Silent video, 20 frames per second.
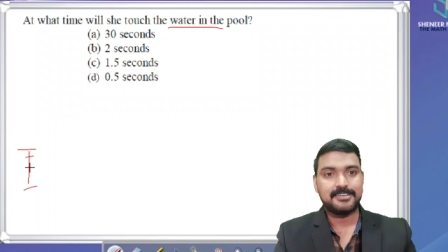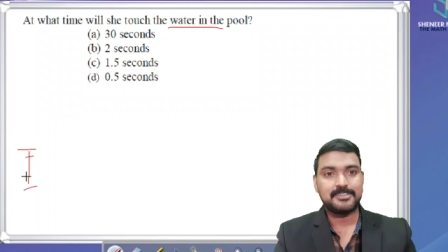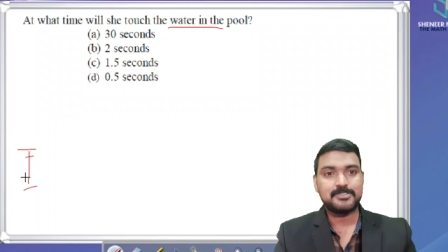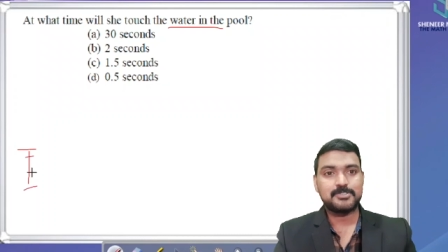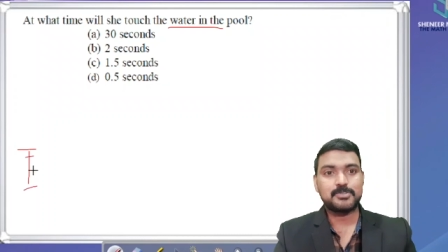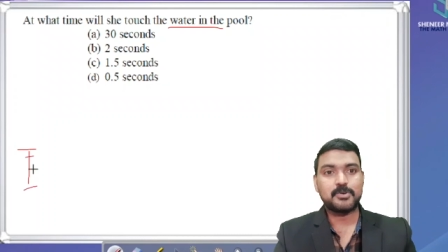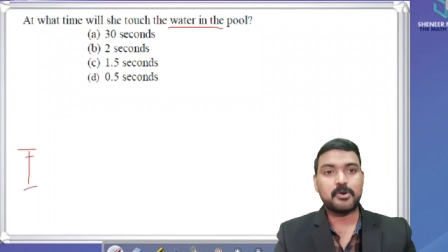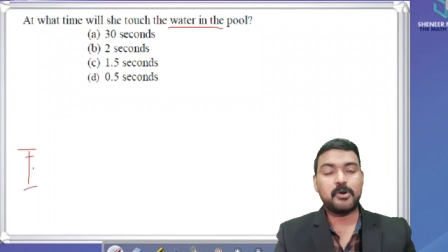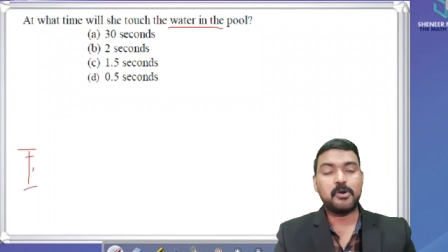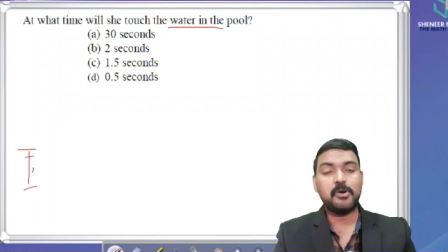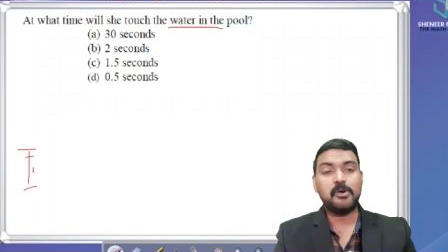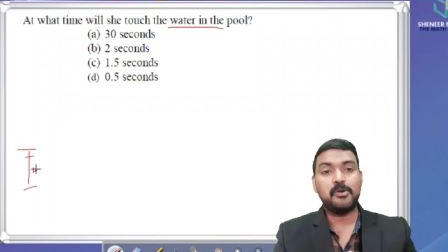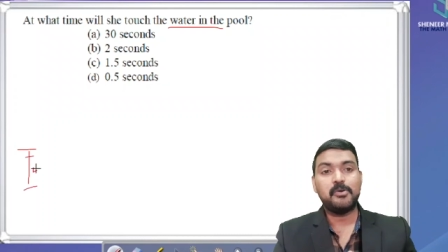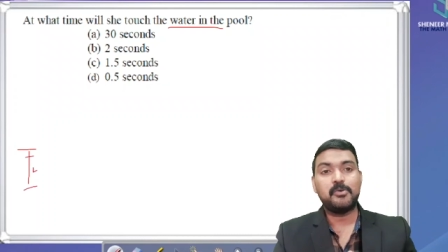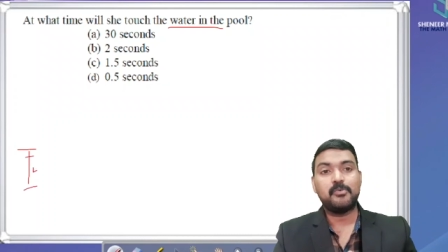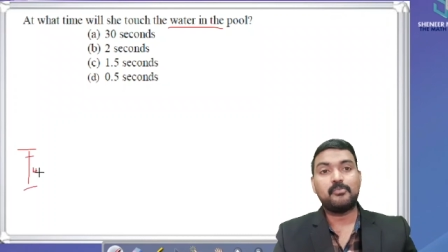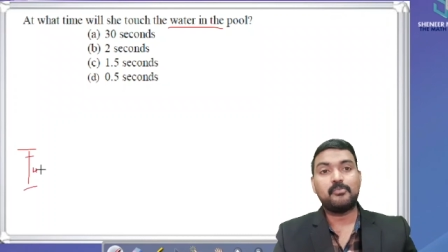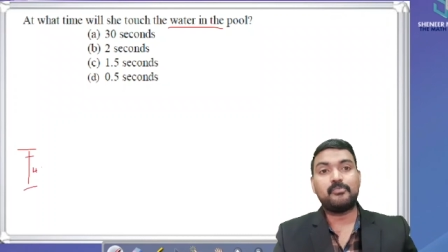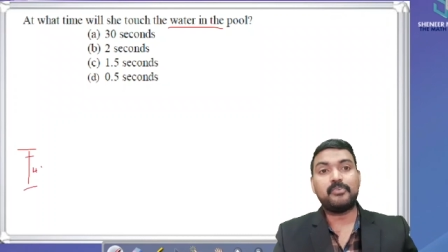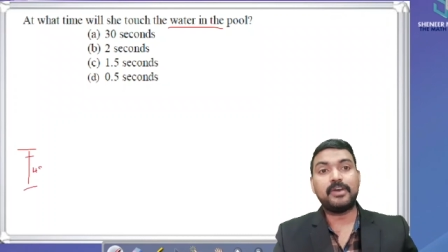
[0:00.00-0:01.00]
So
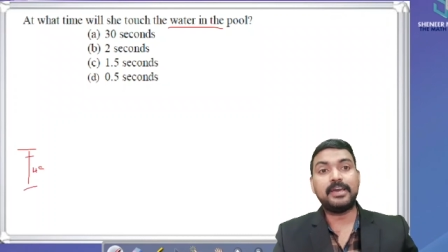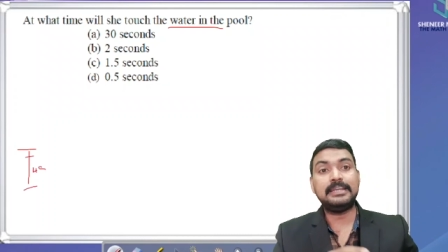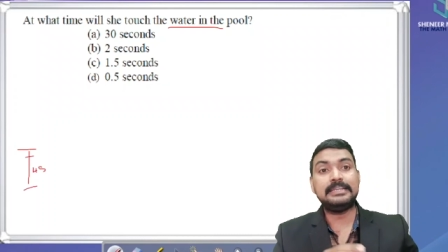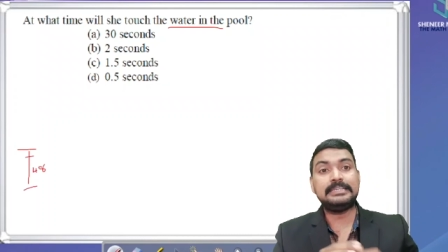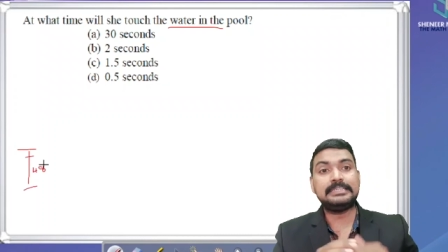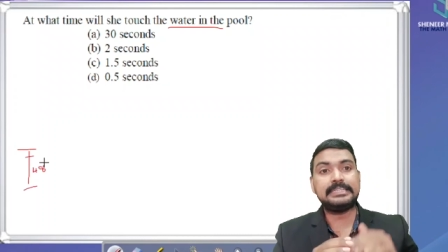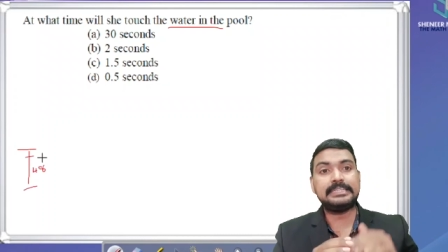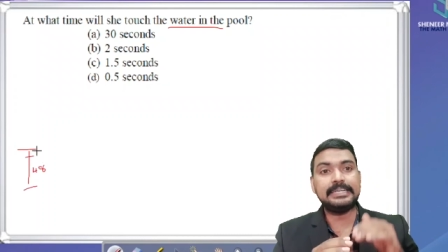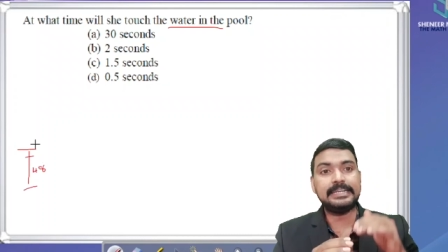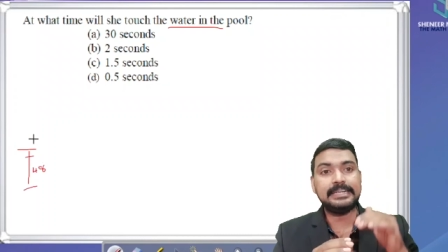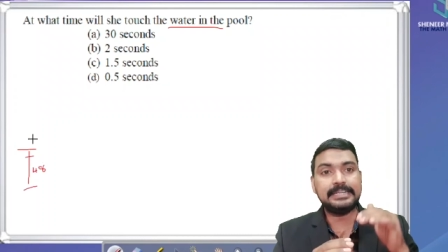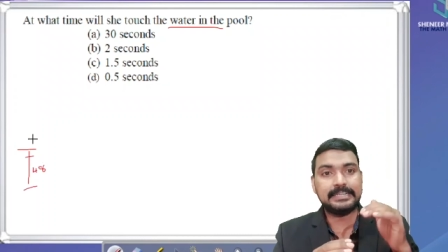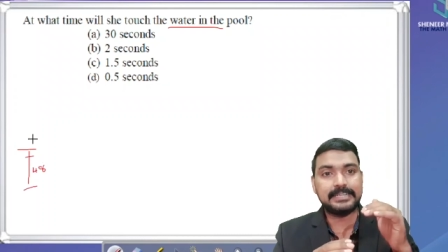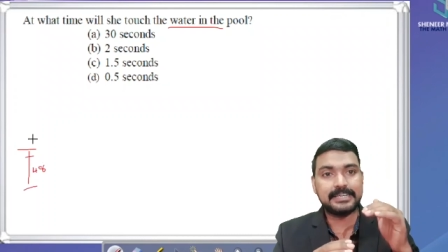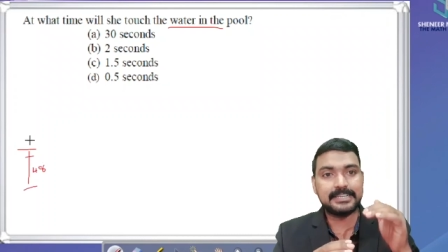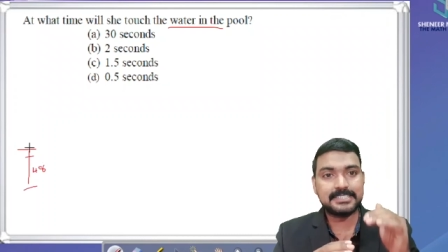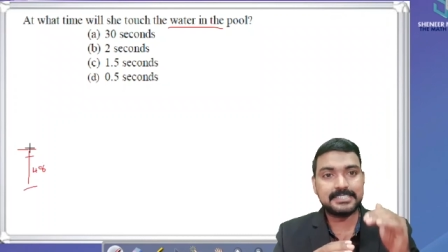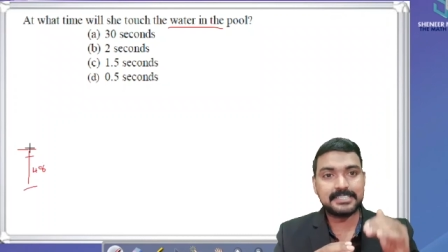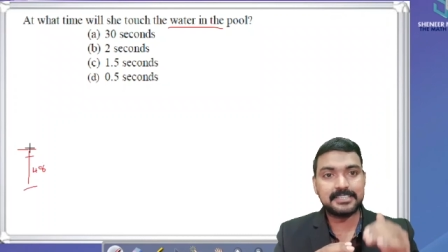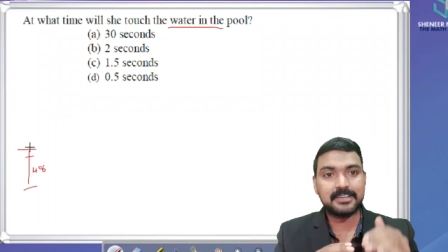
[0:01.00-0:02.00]
when she
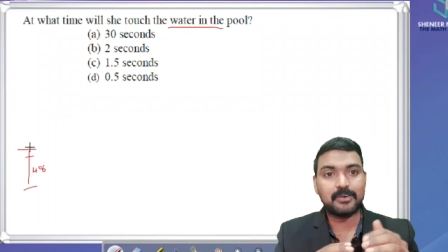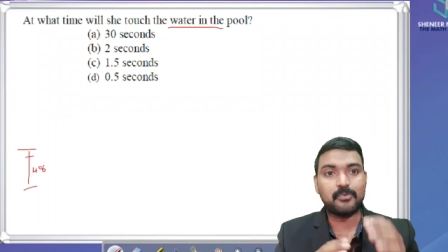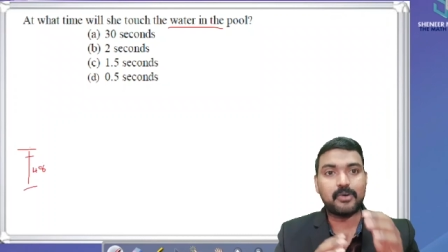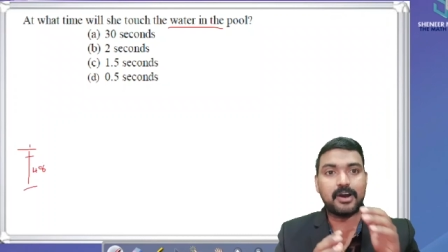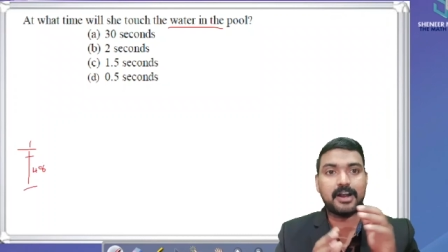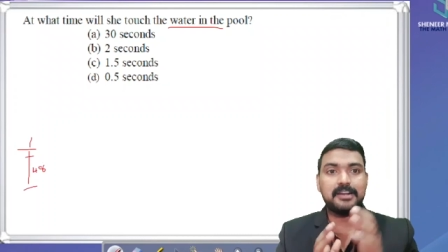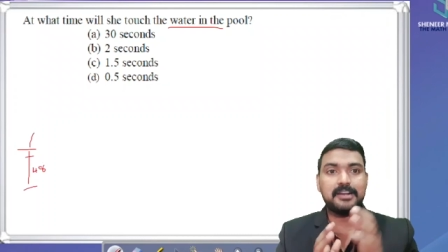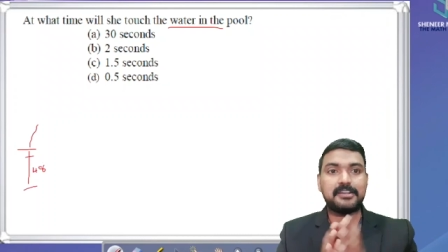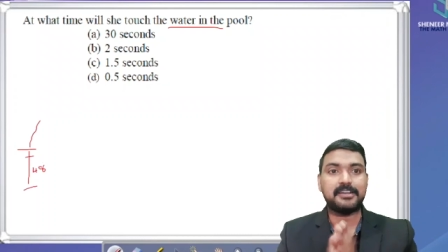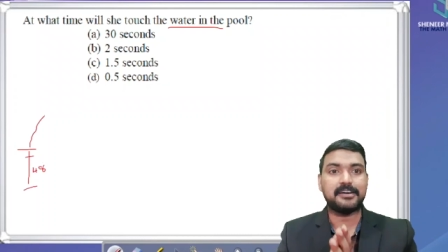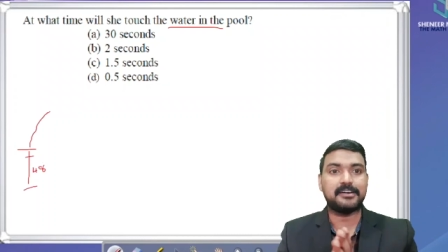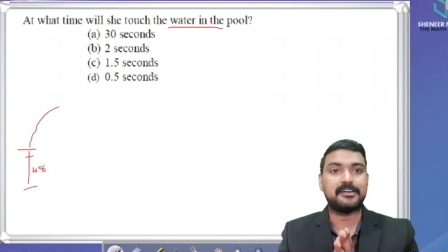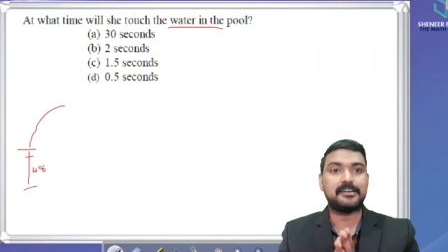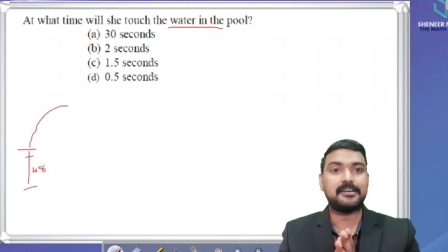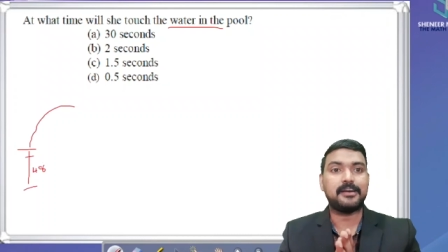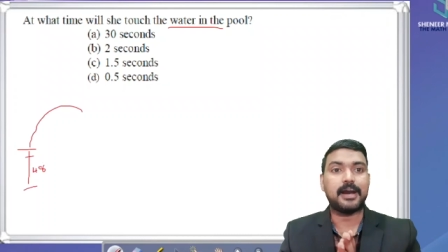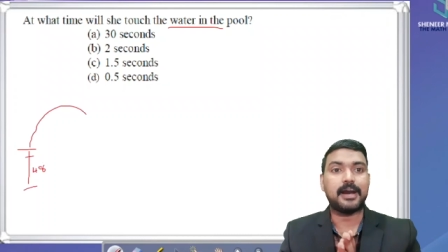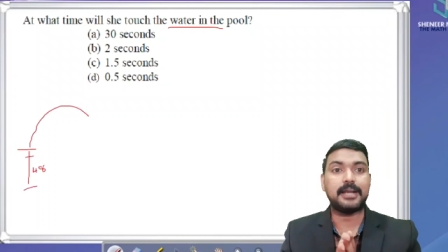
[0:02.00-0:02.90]
touch the water,